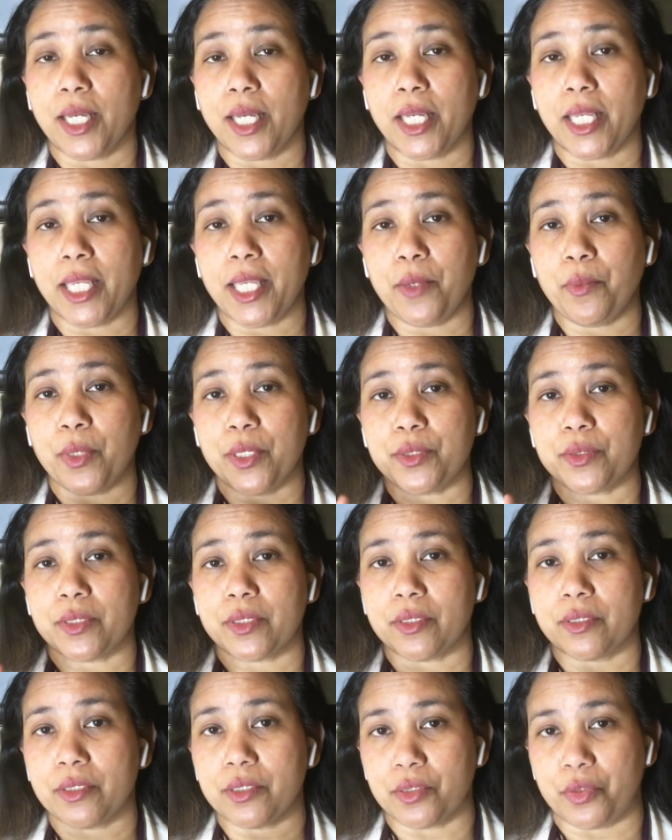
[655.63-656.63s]
He went to
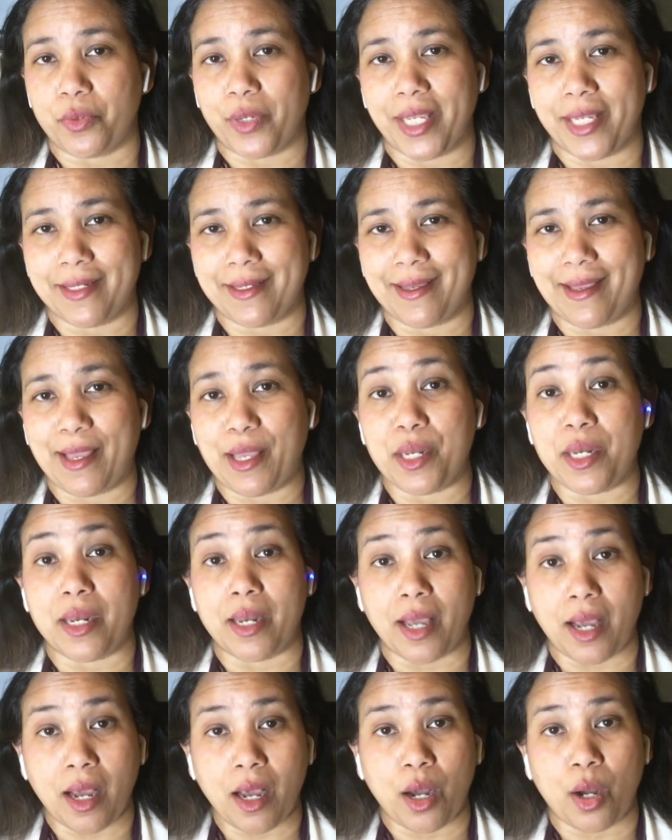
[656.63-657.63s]
third grade, and
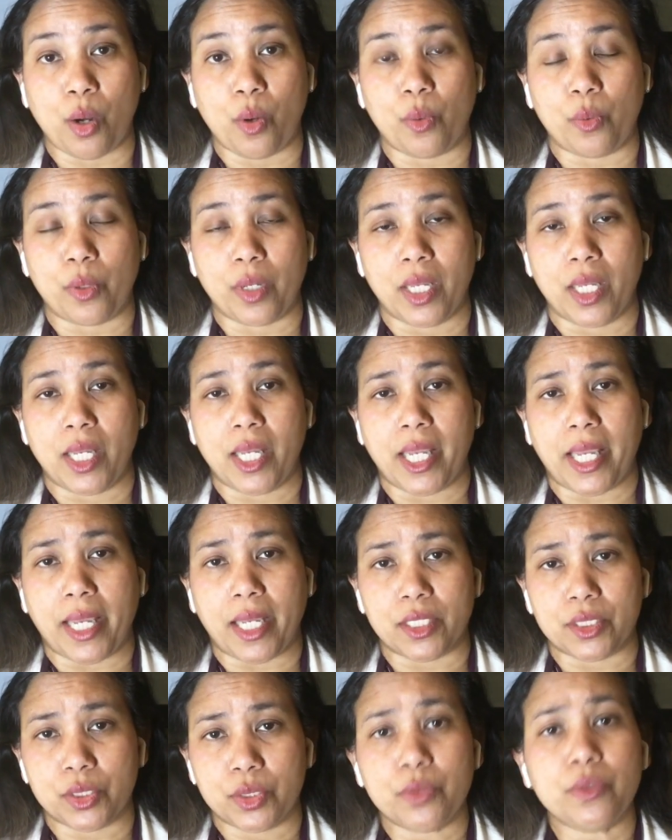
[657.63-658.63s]
now,
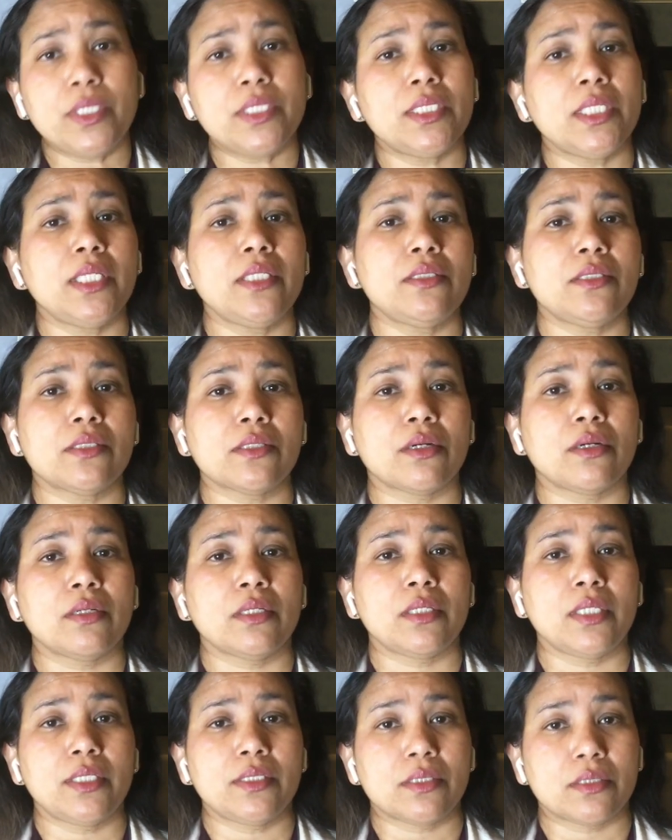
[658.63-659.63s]
as soon as he started
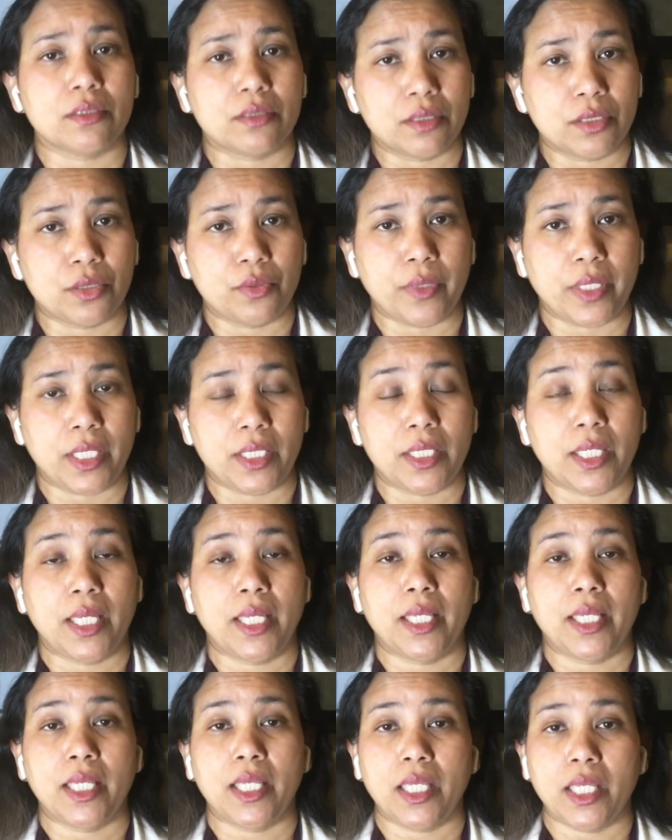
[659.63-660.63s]
his third grade,
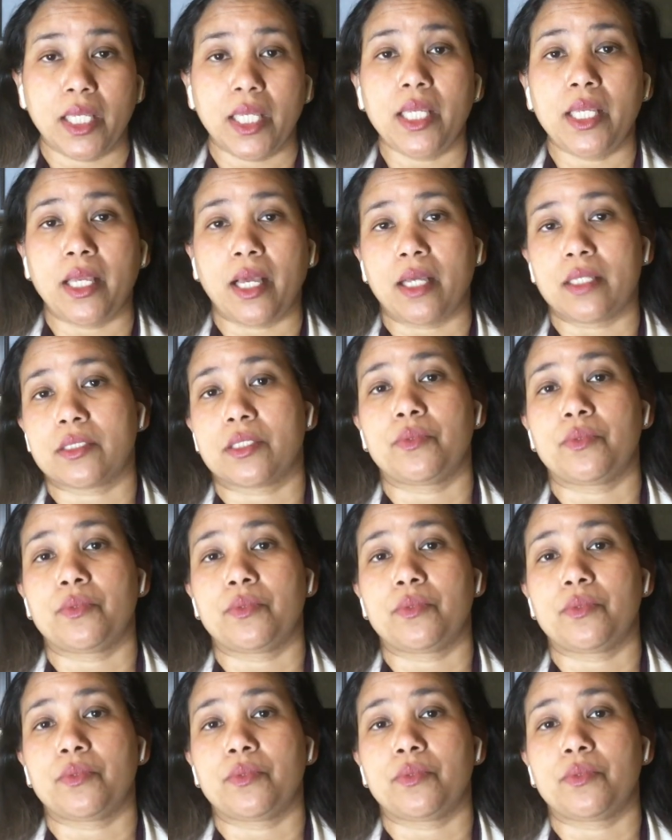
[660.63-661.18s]
he has a